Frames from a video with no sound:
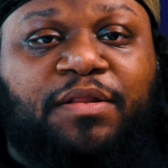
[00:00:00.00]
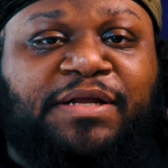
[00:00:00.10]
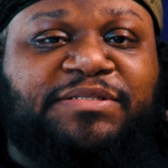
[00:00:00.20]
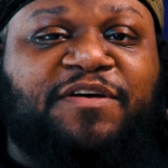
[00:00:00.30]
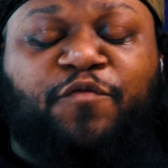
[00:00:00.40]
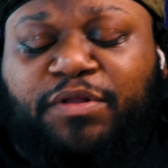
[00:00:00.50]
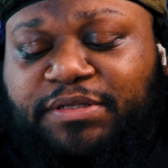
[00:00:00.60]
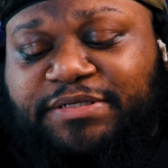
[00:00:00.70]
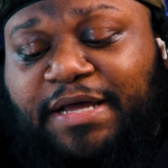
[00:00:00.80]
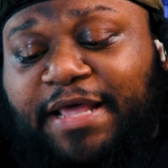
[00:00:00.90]
of that stuff with
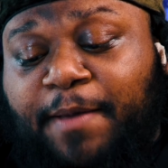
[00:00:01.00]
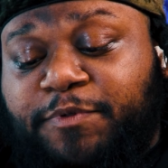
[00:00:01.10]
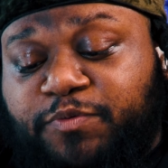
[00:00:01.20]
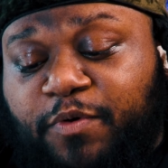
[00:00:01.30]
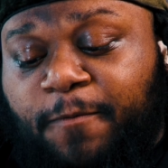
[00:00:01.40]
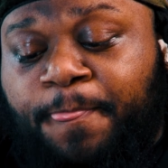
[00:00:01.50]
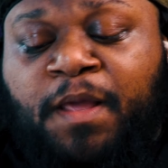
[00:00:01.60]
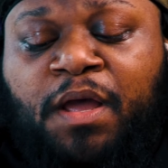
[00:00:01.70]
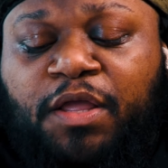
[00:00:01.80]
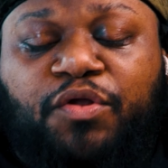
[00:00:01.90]
inside the app as well.
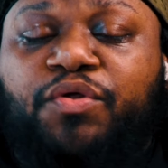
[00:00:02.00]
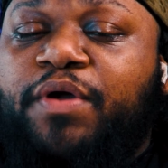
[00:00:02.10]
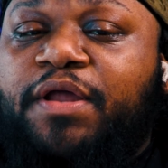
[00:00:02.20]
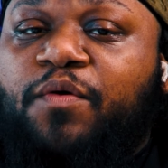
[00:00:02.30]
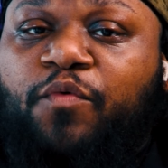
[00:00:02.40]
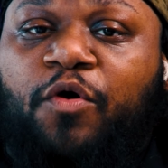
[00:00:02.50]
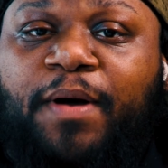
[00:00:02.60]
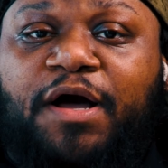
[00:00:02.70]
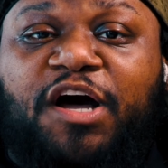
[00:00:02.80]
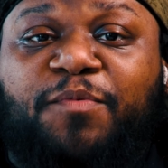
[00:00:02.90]
You do get a
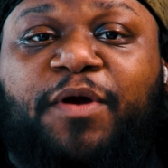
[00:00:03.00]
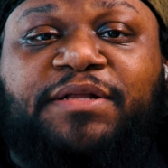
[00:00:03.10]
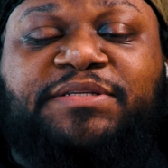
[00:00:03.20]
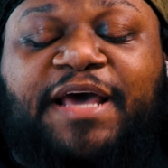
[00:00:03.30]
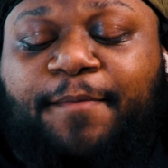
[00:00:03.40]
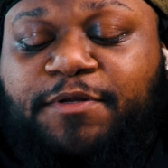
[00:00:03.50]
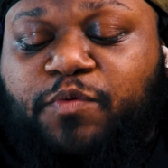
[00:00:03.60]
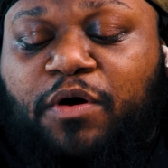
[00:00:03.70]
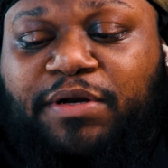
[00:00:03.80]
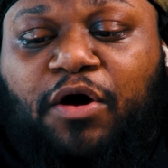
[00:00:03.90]
robot upgrade tab
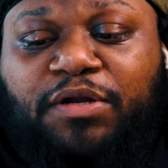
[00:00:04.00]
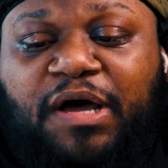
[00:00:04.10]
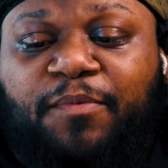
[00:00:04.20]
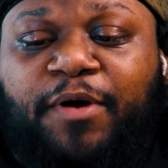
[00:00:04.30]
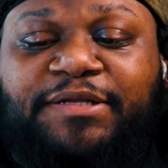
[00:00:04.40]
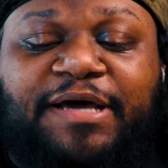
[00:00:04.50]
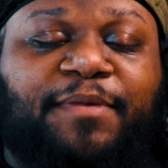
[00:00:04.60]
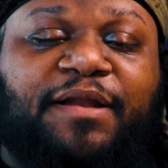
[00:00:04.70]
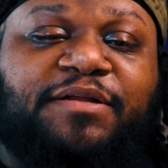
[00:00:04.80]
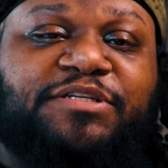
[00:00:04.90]
as well. Now on the upgrade
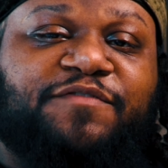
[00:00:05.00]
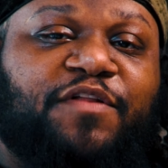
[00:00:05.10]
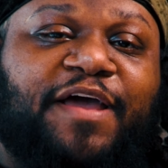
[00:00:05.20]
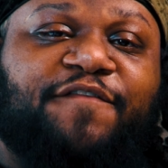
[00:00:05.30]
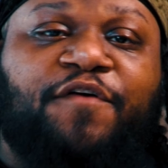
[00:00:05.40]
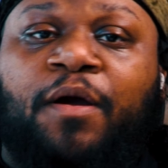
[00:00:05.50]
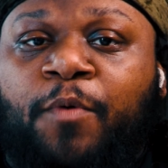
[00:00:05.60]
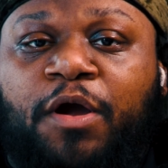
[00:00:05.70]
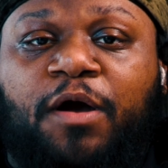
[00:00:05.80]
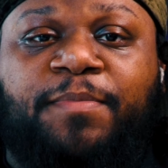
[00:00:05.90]
tab, that is just for like
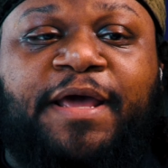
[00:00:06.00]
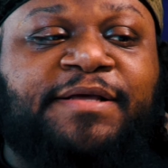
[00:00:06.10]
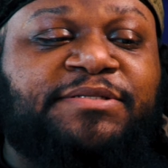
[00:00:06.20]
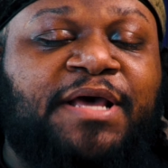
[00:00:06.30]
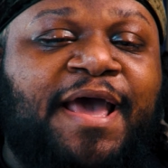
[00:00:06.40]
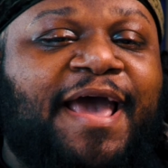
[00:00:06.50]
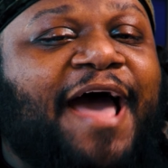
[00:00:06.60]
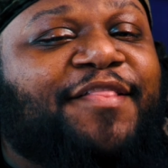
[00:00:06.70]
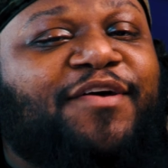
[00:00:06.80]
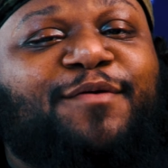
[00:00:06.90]
firmware updates.
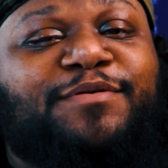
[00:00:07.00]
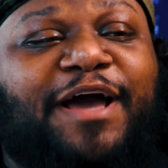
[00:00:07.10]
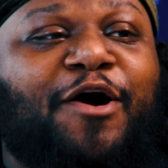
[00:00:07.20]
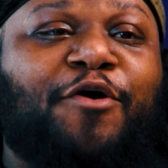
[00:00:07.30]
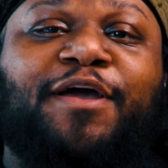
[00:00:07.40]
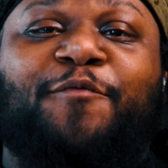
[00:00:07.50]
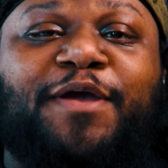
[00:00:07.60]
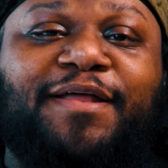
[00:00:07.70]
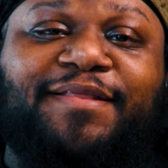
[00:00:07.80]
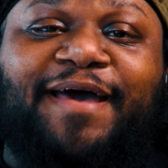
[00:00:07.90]
I thought it was like, oh yeah,
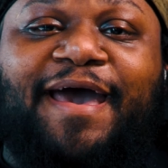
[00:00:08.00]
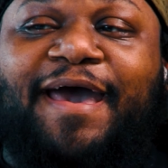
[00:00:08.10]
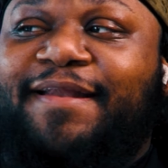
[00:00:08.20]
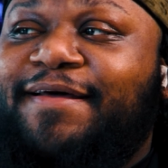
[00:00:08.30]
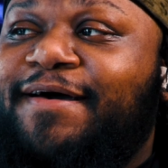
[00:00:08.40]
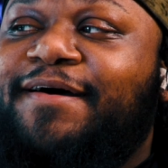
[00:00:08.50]
we get to add